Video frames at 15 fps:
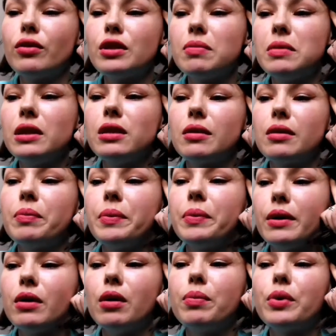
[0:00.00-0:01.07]
cosmetic
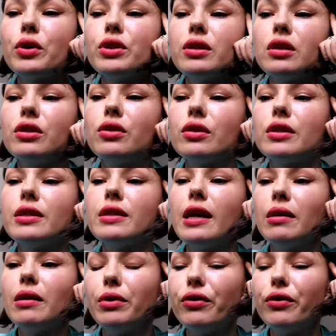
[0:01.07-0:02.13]
procedures
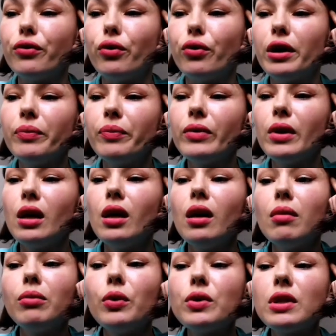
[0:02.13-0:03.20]
than before,
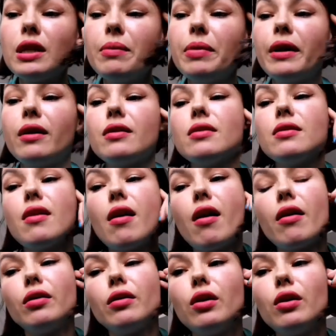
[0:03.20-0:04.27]
mostly because they
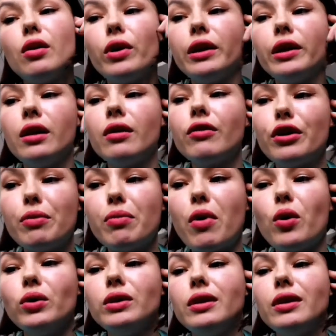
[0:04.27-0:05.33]
are working
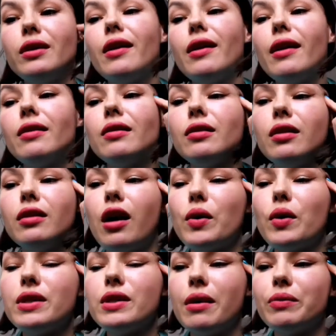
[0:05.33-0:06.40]
remote and that
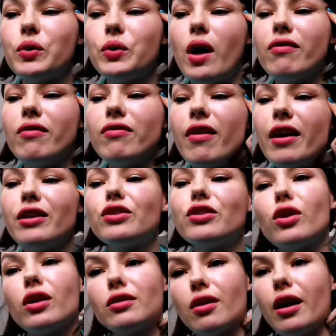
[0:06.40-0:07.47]
allows them to have
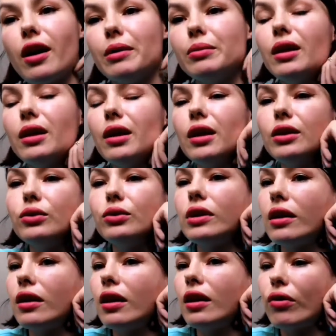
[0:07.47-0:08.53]
extra time to
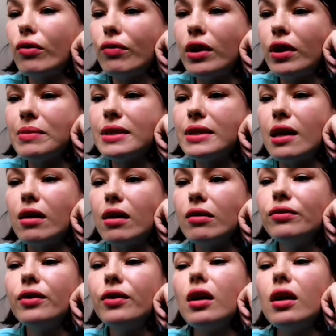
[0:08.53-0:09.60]
take care of
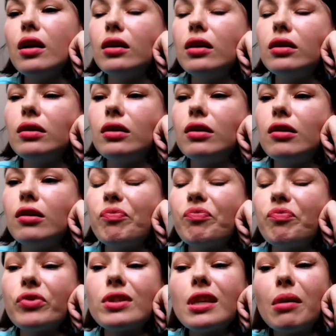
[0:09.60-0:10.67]
themselves.
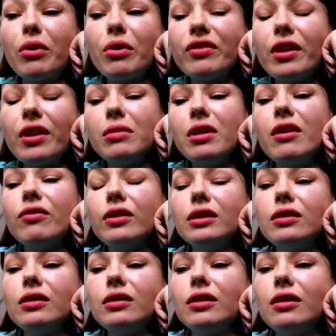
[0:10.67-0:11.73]
Some of them
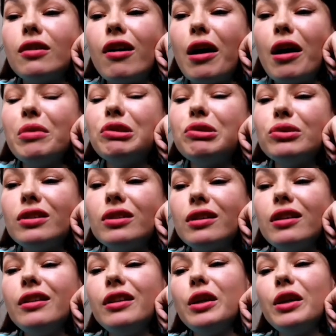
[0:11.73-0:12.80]
even coming to the
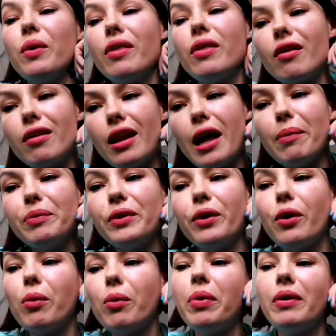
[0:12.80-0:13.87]
clinic with their
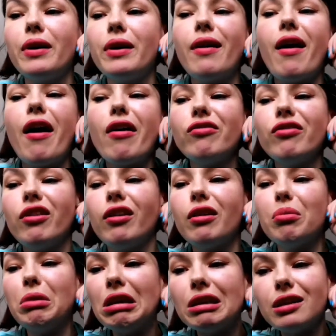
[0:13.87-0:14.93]
laptop and having